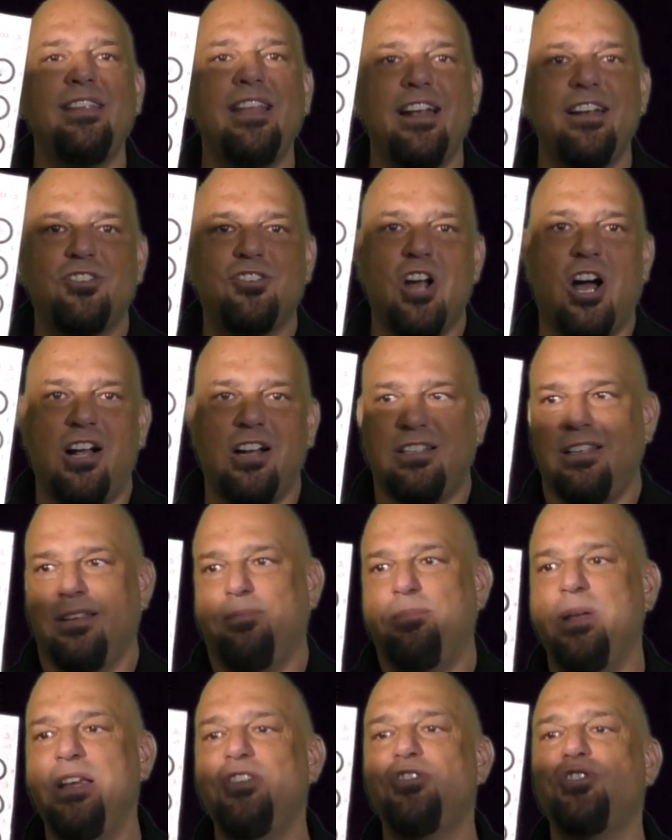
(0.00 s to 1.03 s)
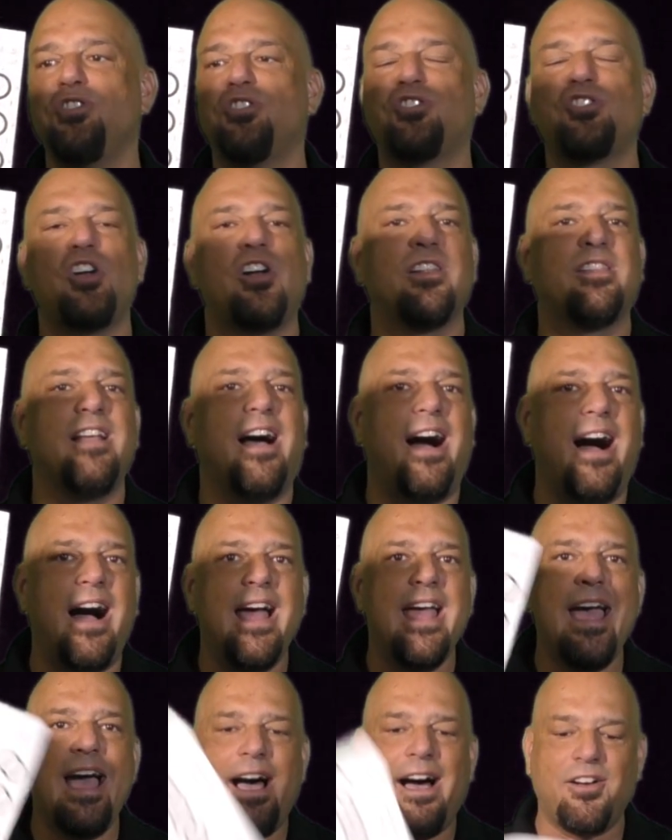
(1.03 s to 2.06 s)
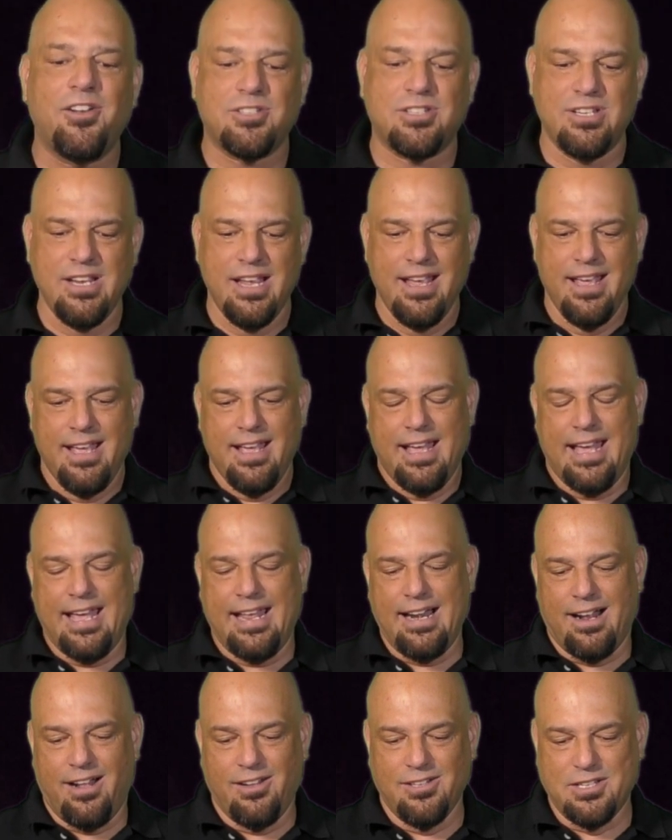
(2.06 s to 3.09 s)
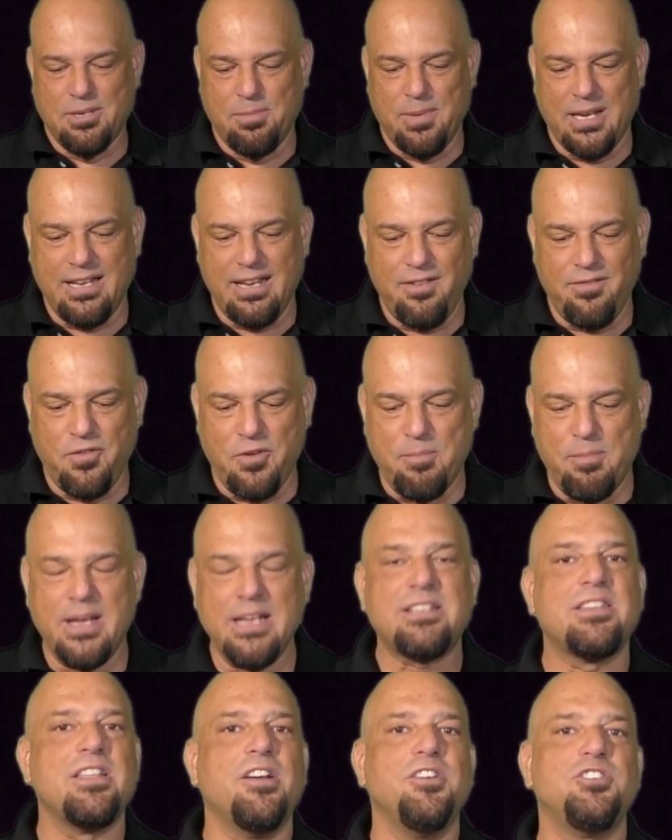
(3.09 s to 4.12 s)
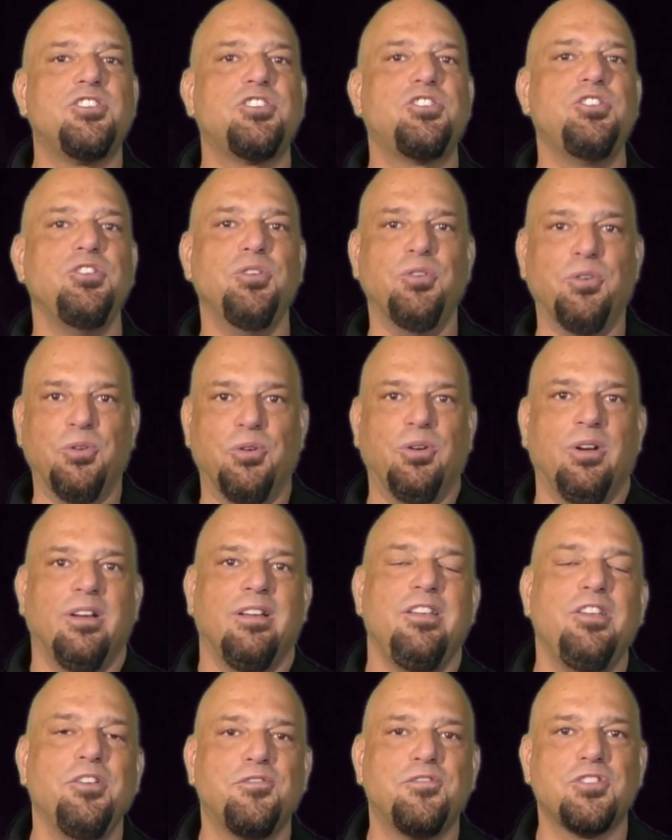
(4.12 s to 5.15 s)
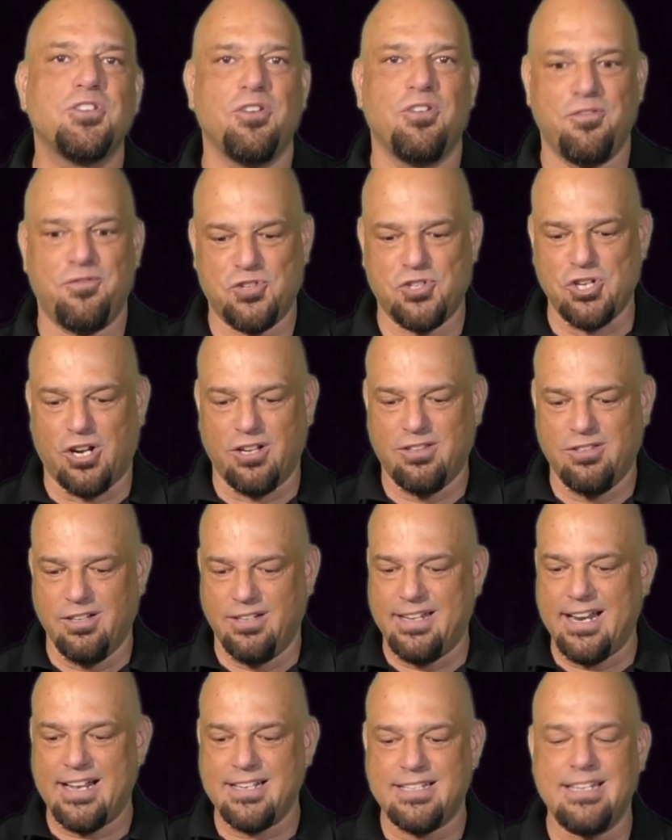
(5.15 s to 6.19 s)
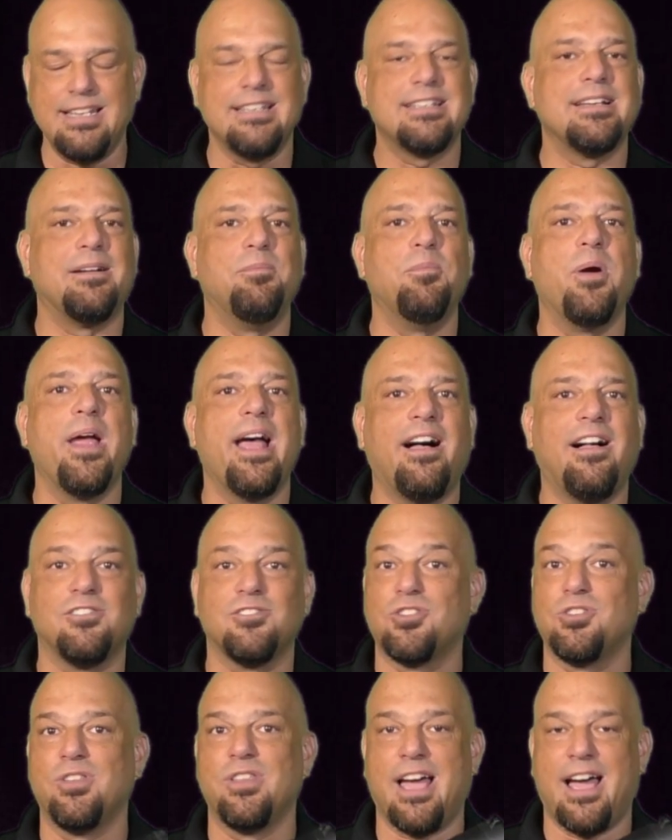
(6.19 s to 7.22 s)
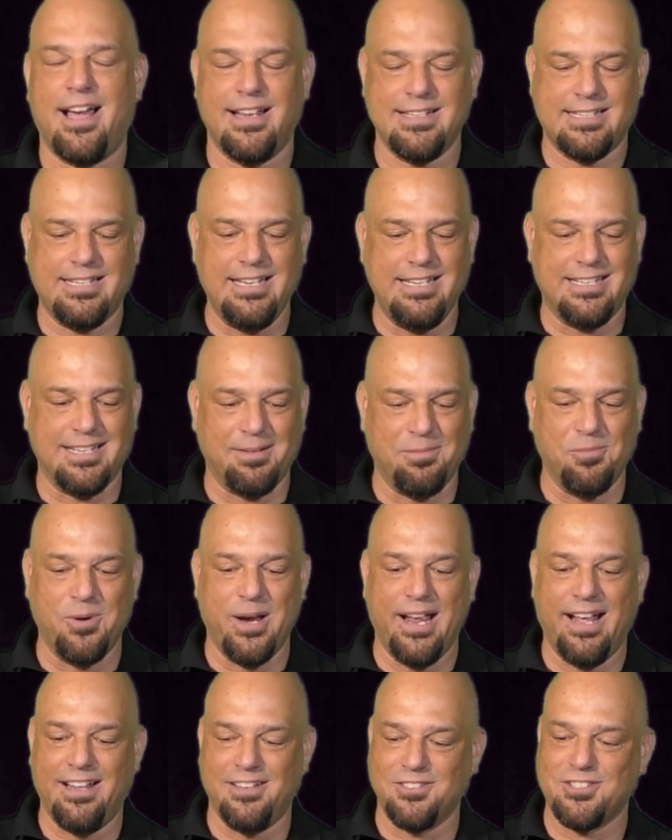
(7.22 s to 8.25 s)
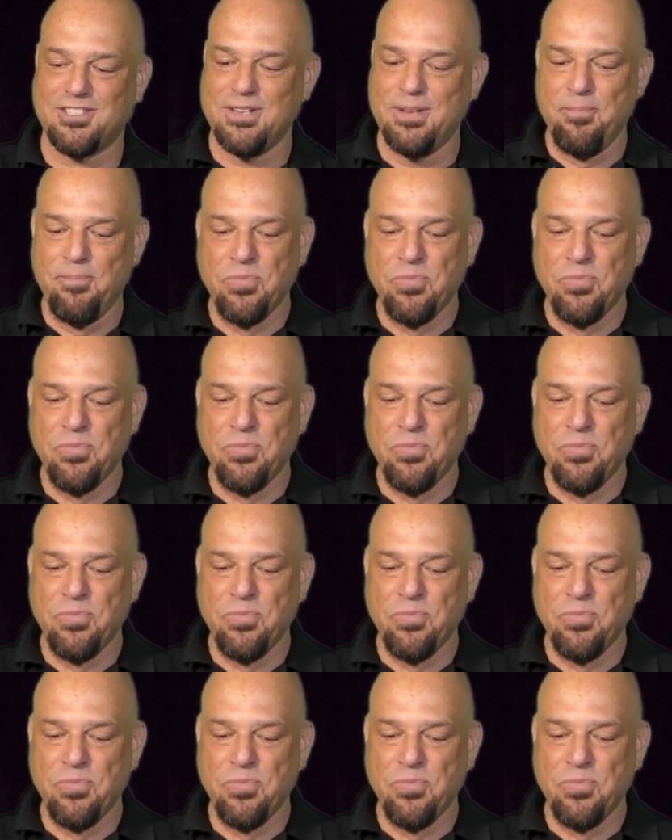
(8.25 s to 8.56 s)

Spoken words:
that dot, it means you shot the eye out. And ultimately, if you miss those two, you've sort of shot the dussie somewhere else or the hussy somewhere else.